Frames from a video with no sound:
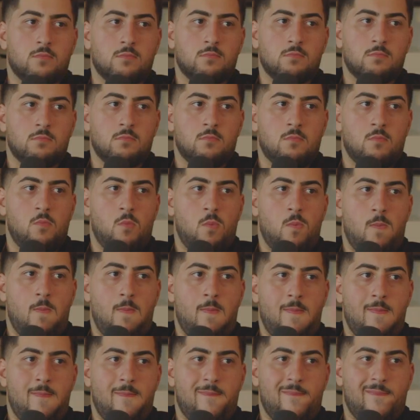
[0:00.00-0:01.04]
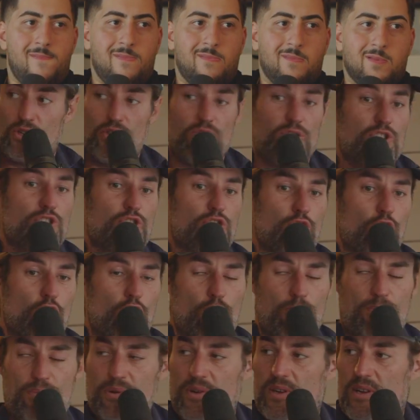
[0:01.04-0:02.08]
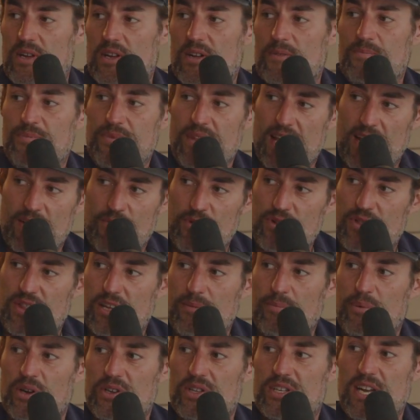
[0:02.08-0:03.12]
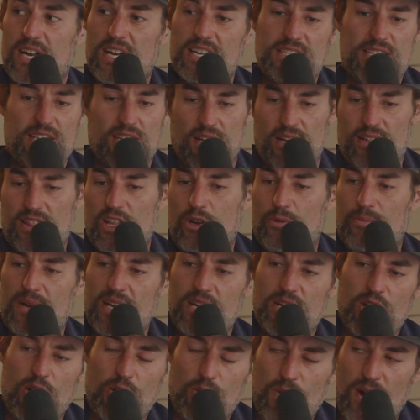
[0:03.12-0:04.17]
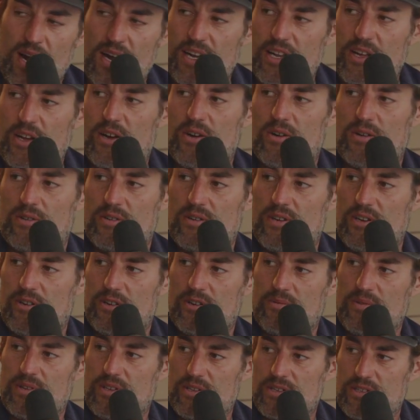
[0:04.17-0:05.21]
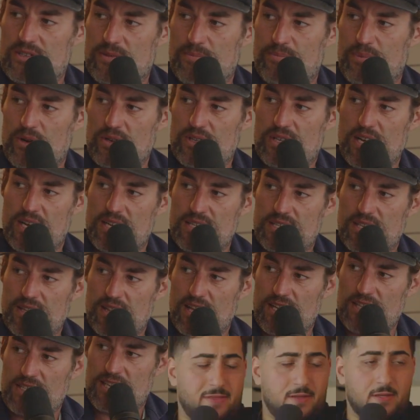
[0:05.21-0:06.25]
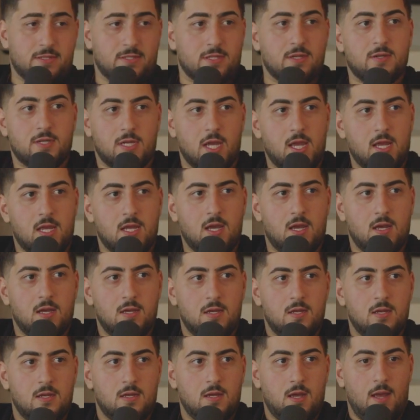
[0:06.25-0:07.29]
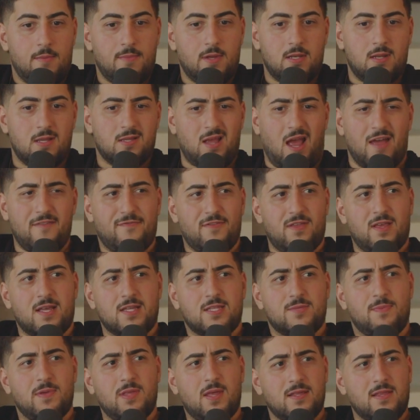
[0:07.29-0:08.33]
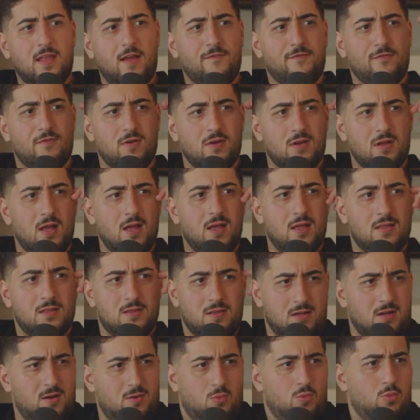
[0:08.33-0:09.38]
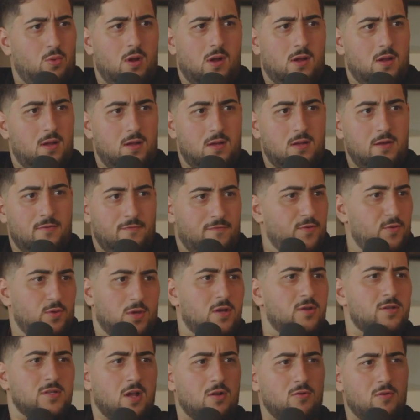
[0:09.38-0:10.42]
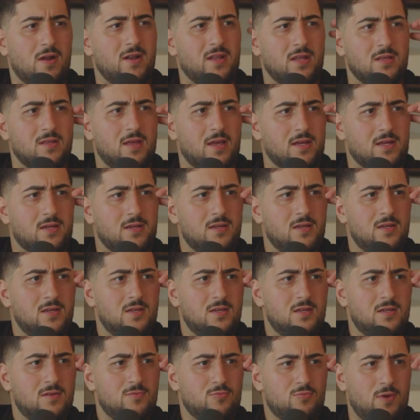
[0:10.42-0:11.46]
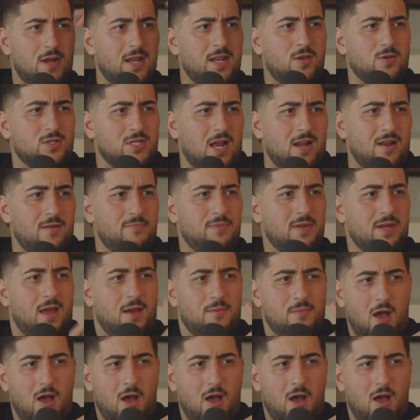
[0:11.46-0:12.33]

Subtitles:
of? Do you think it will just usurp everything podcasting? Like there'll be no radio, or it'll be just a podcasting landscape? I think so. Yeah. I mean, I feel like it's been like that for a few years already. Like, radio's kind of become